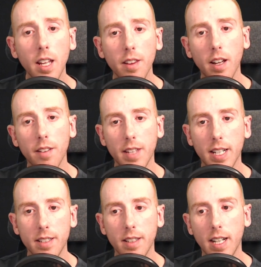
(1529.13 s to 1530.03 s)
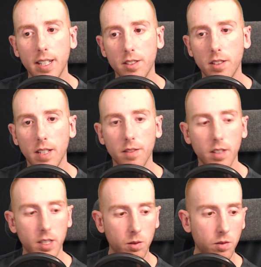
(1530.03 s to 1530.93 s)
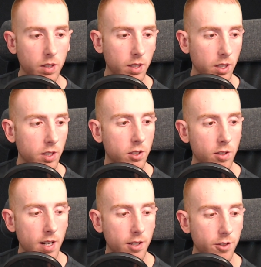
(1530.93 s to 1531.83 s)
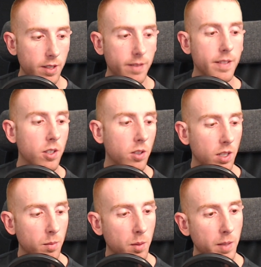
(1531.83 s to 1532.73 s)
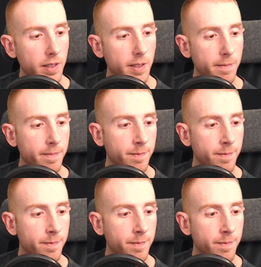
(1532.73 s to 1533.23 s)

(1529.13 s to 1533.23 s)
that is definitely a really good strategy that you can implement.